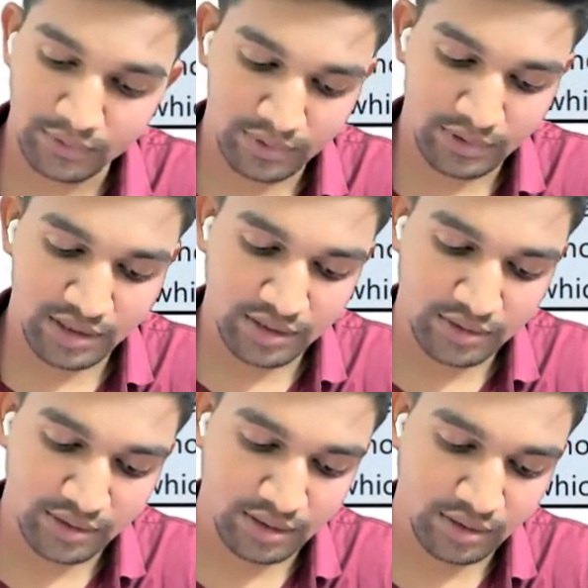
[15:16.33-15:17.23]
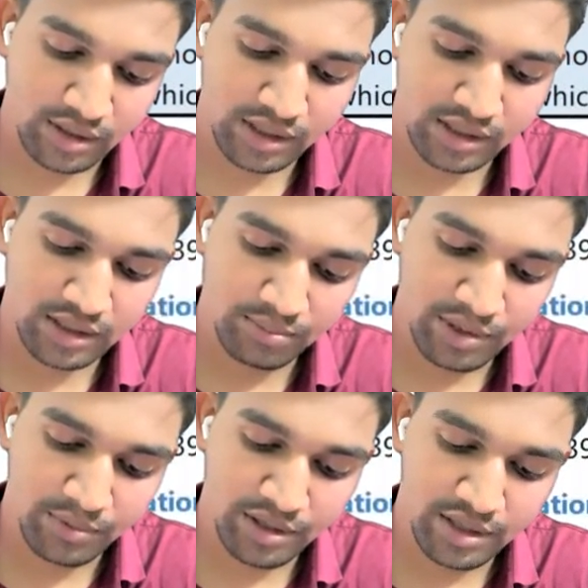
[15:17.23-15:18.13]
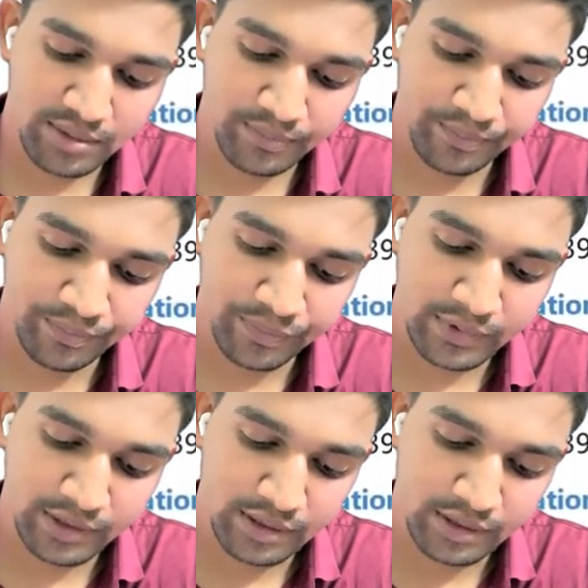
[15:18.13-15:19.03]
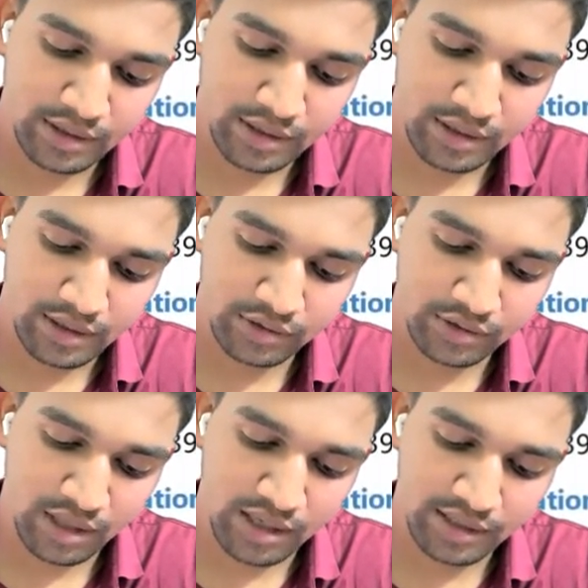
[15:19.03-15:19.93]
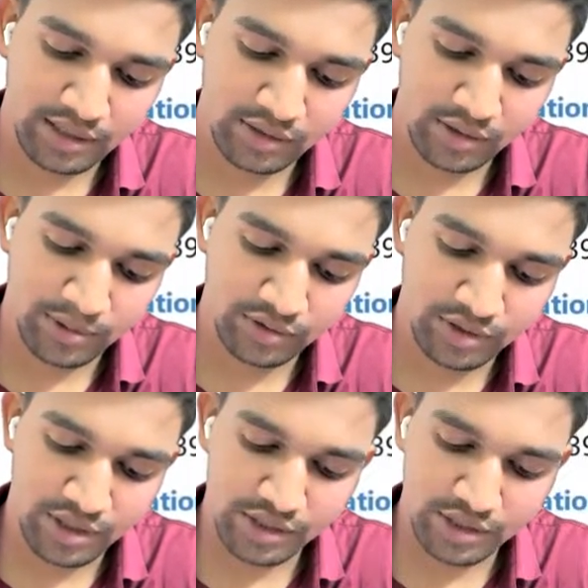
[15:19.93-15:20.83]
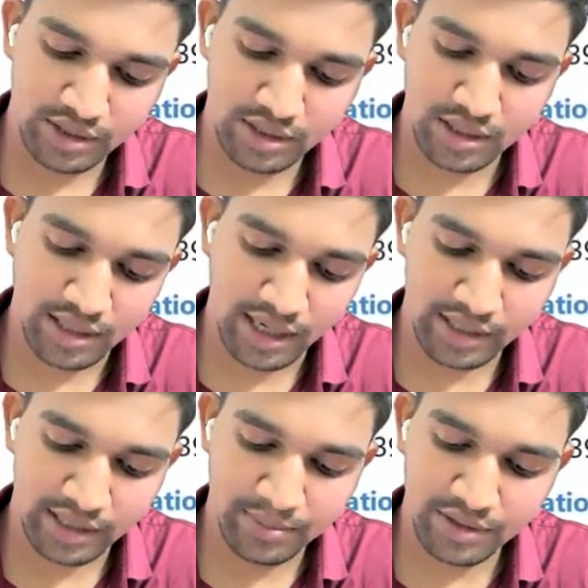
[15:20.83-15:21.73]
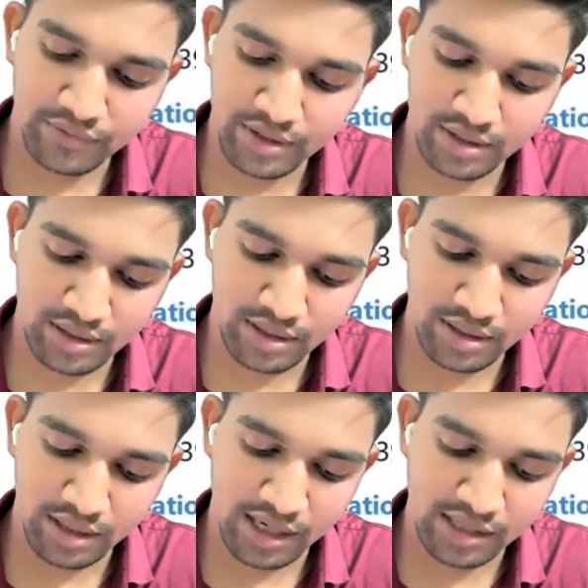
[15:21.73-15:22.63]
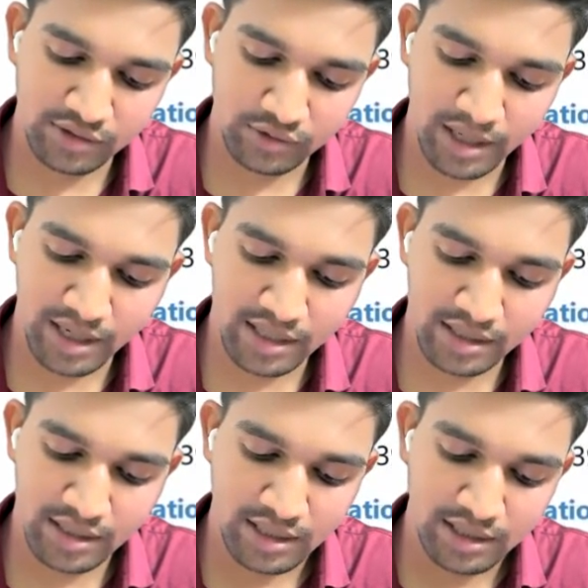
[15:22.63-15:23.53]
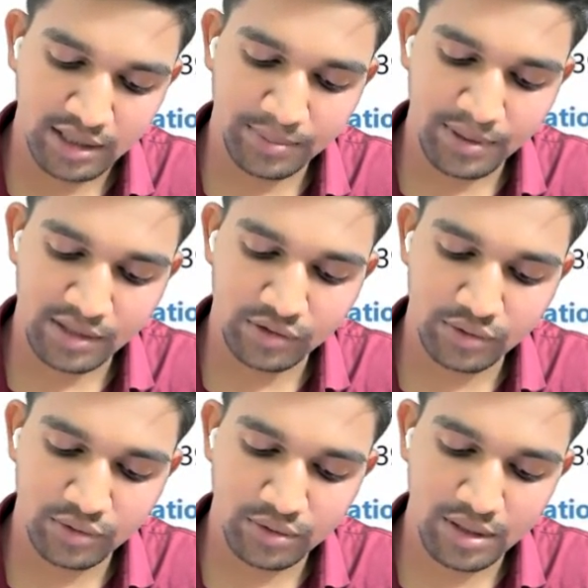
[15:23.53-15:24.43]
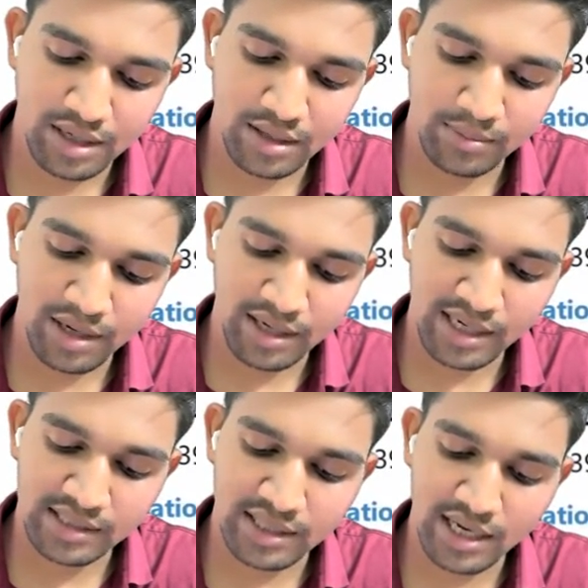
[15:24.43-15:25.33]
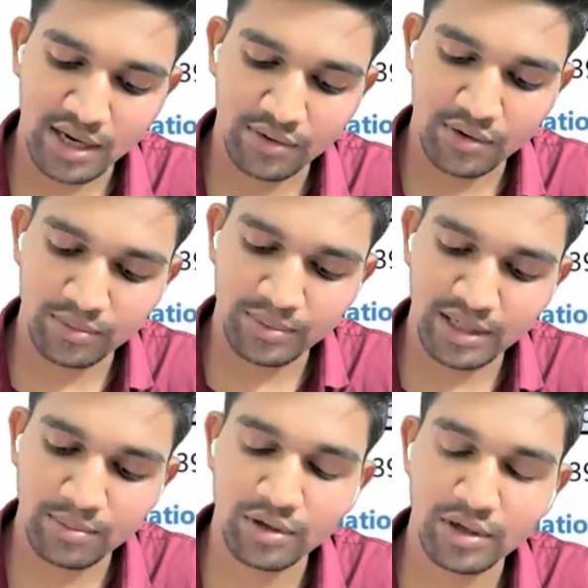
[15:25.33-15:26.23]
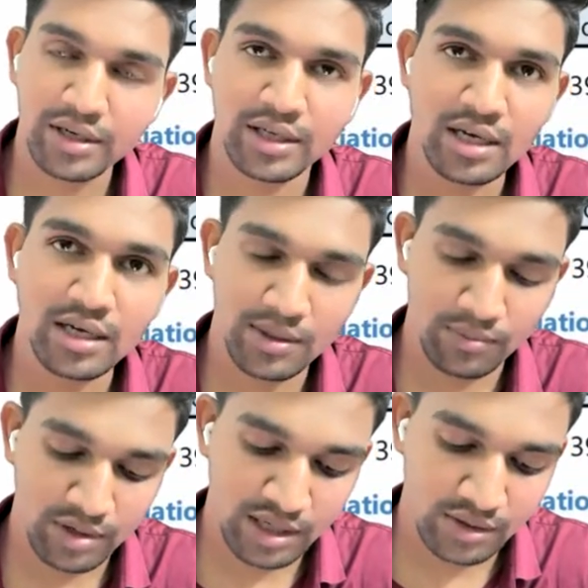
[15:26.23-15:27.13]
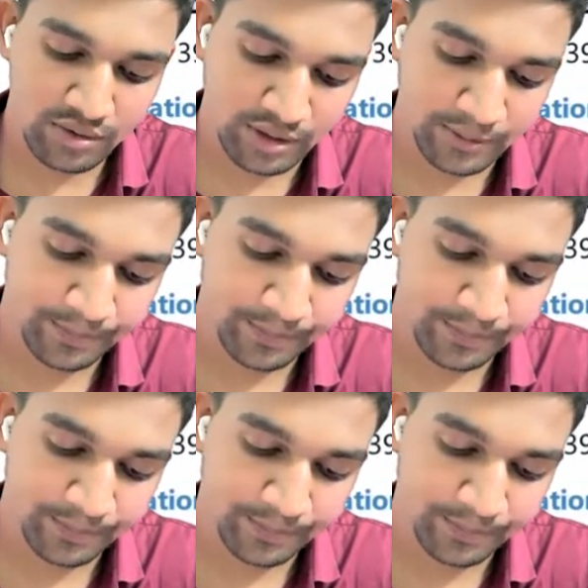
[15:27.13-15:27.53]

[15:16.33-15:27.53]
This okay, so memorandum, articles of association, an agreement which as so far as if and so far as they have not been embodied in the MOU.